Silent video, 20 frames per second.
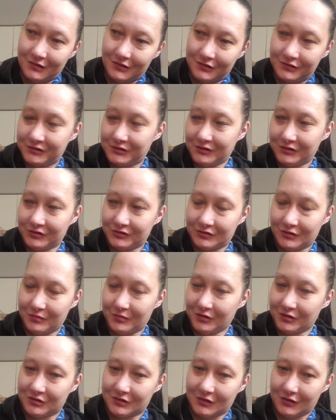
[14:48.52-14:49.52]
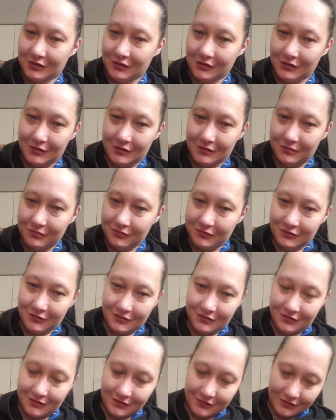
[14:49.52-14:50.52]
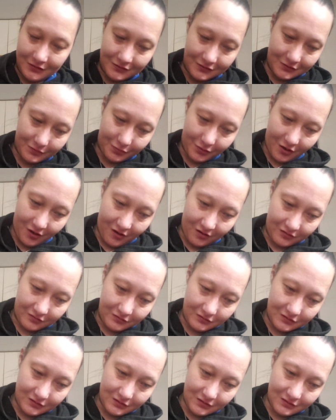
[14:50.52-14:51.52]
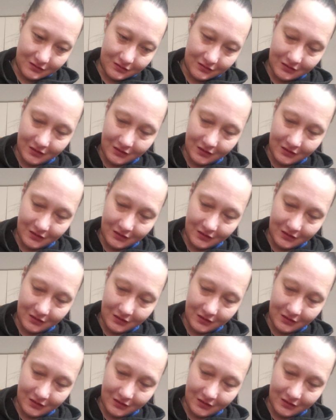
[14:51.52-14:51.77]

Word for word: Still so much that I gotta cook the broccoli.